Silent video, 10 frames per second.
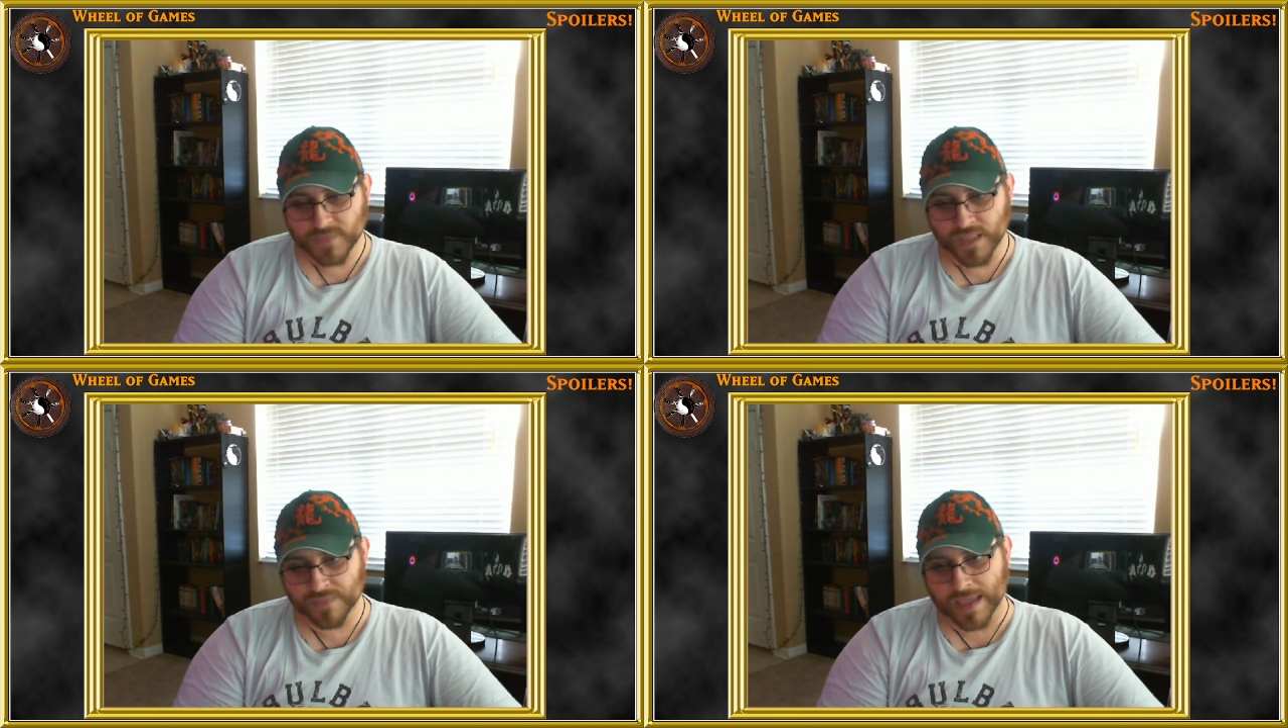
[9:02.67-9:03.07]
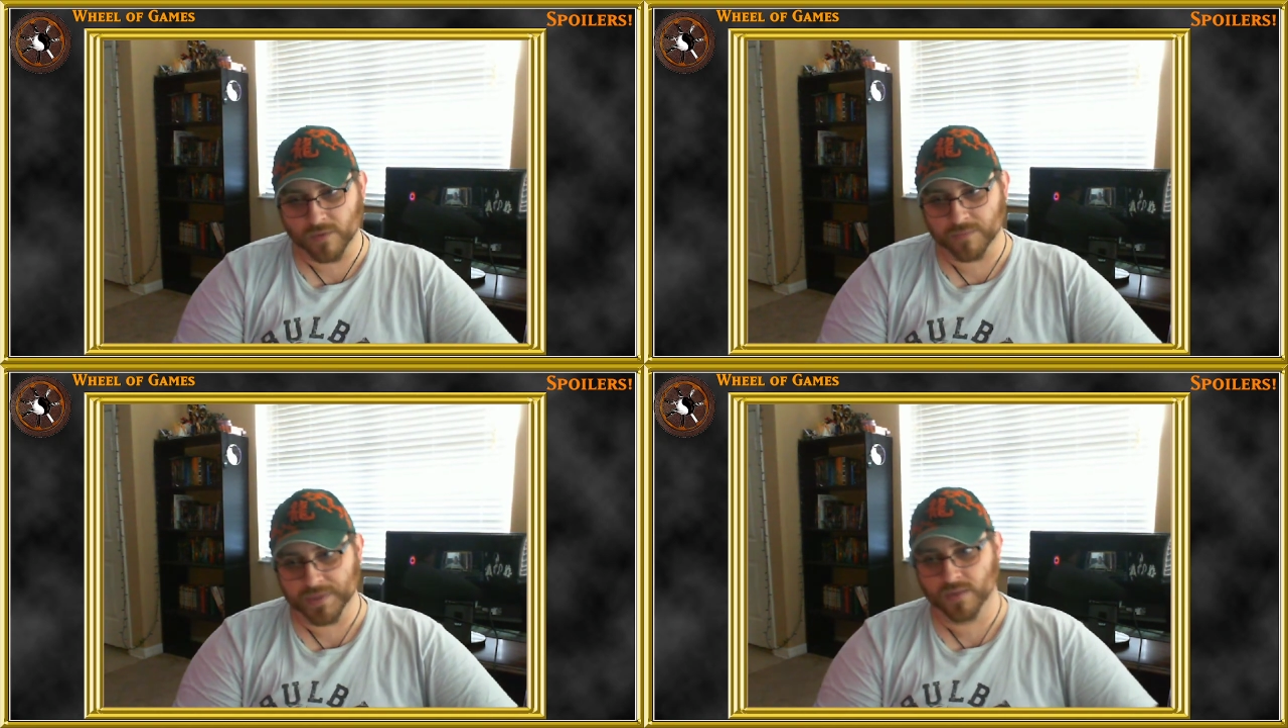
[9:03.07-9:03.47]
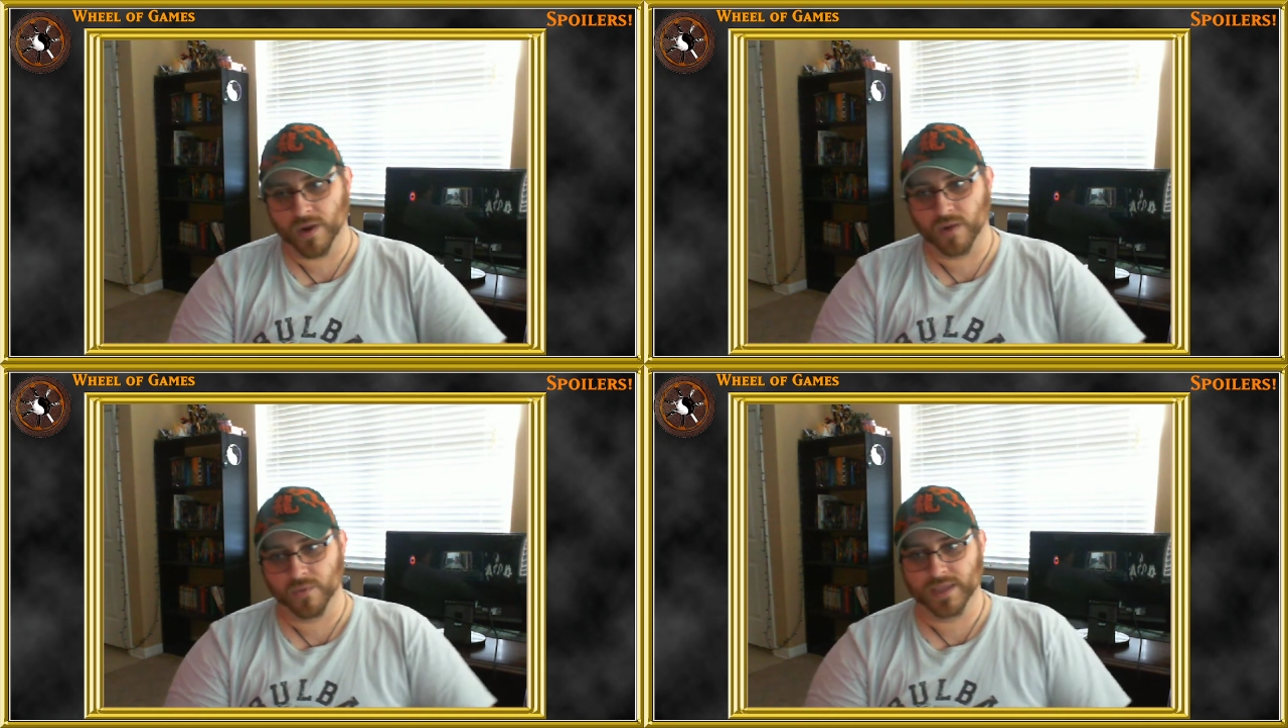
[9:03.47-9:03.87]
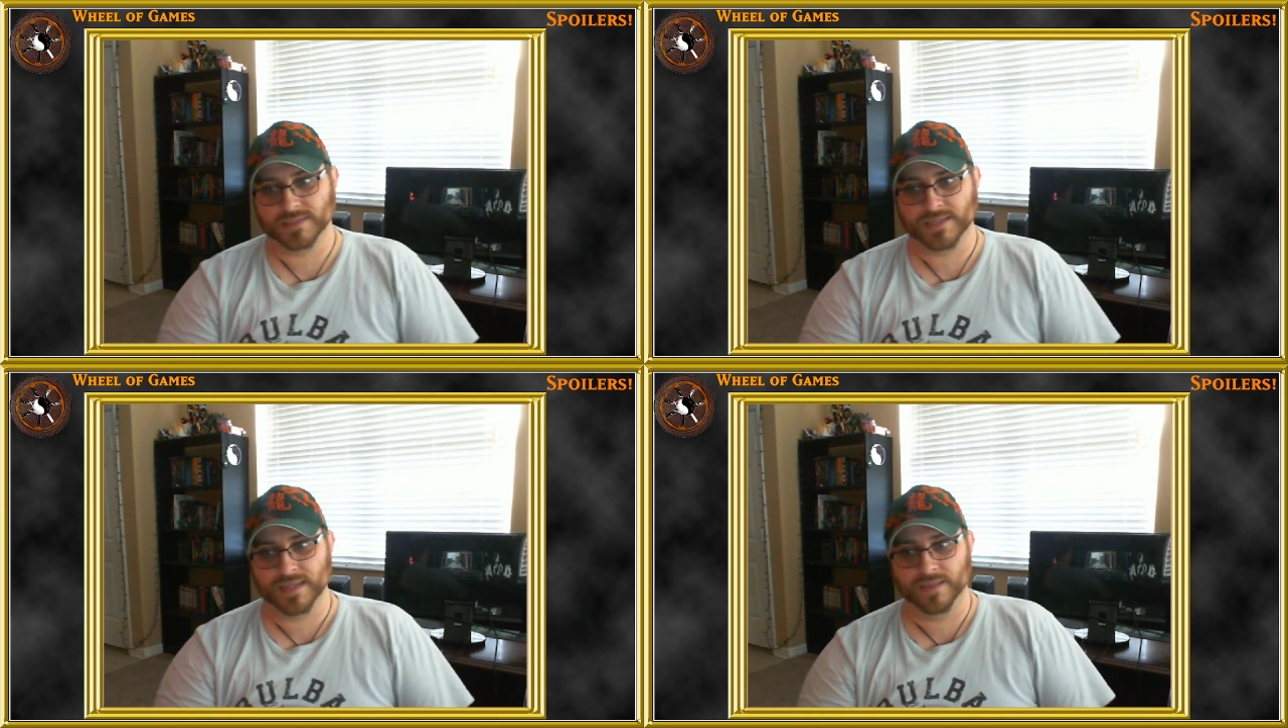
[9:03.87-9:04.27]
that will be where we
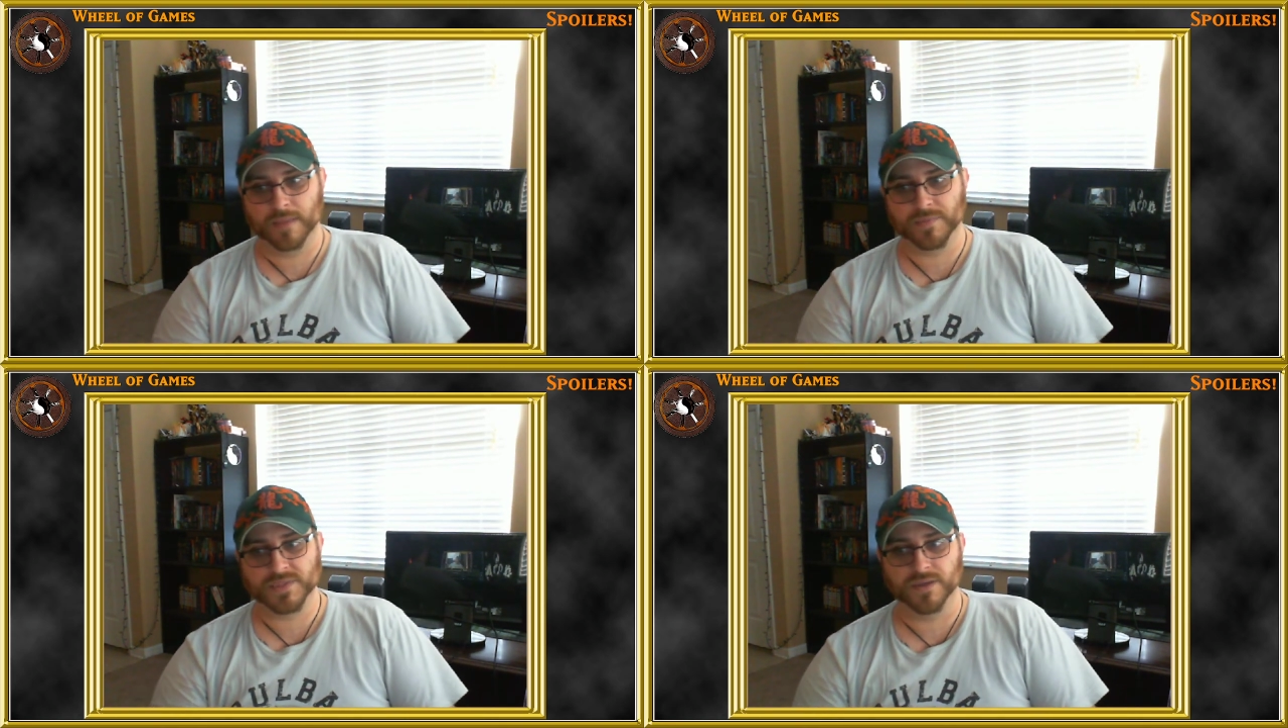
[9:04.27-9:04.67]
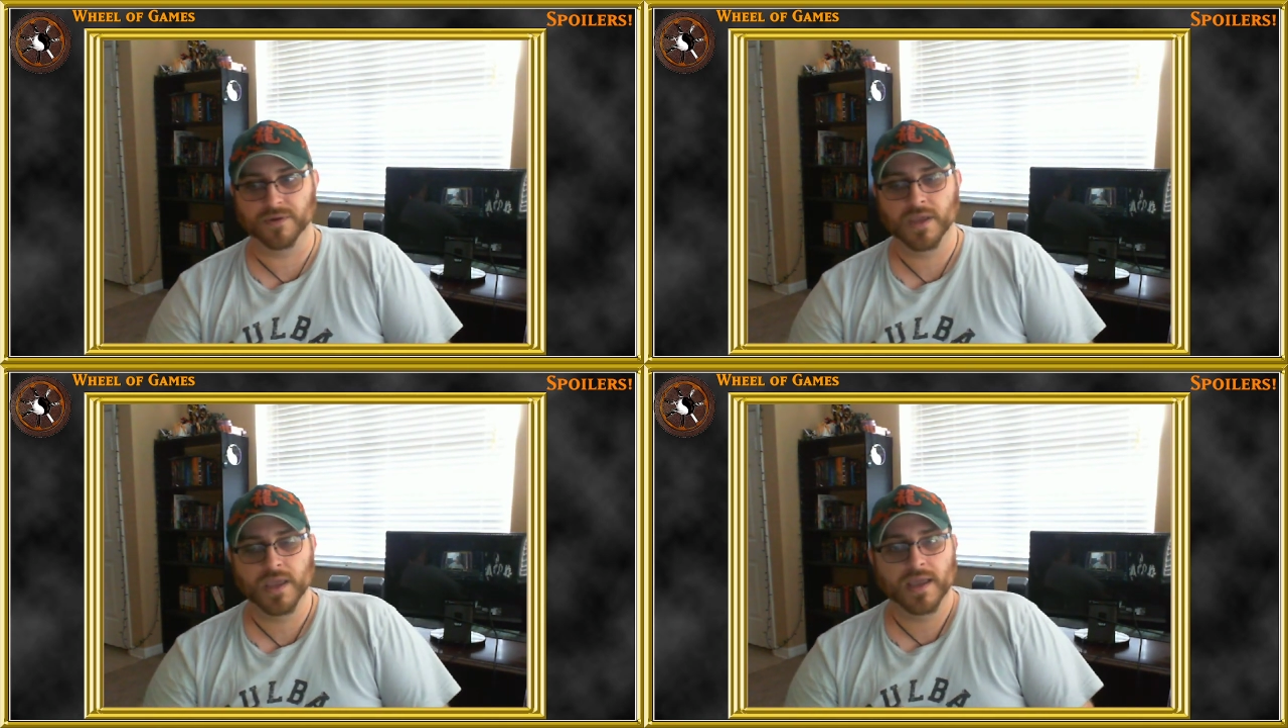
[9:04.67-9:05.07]
get to end the episode.